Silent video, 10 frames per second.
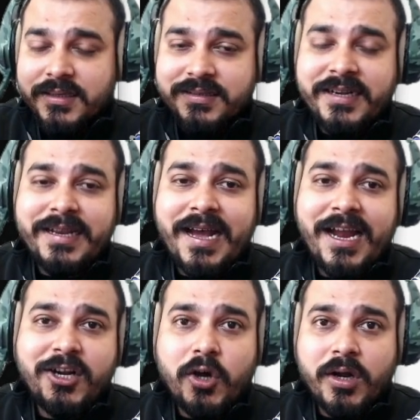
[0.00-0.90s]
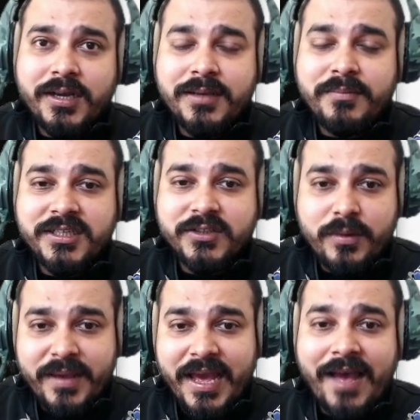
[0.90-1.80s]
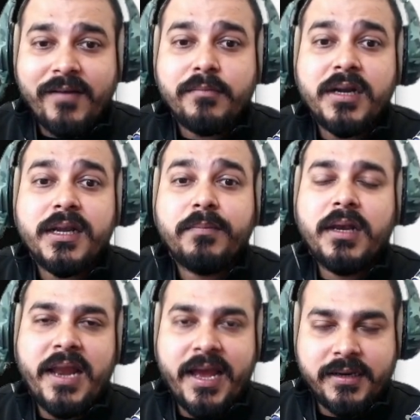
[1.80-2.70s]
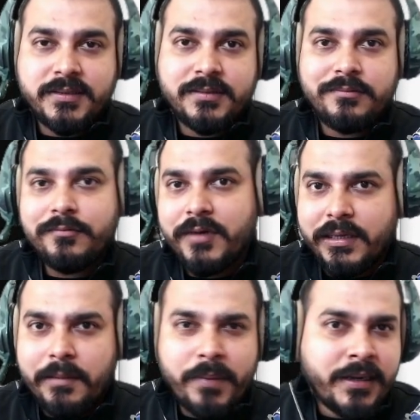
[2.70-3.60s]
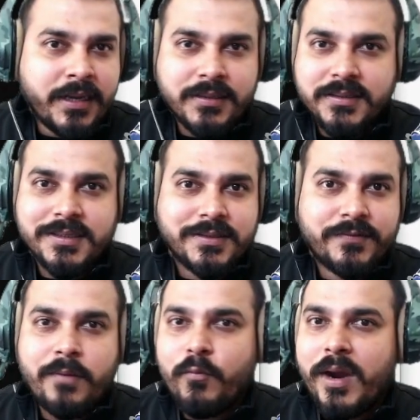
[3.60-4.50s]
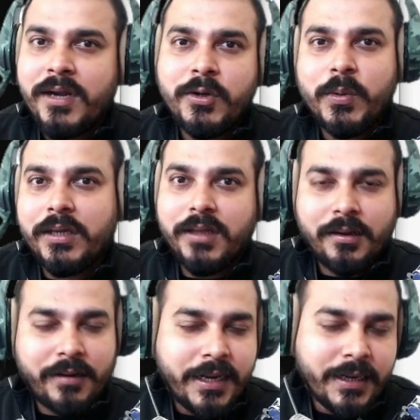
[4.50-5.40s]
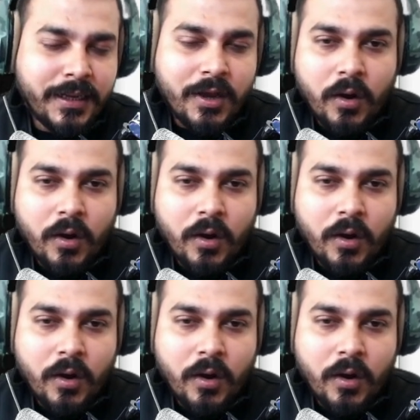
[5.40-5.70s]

This entire Docker images will be having multiple layers with dependencies from one to other, right?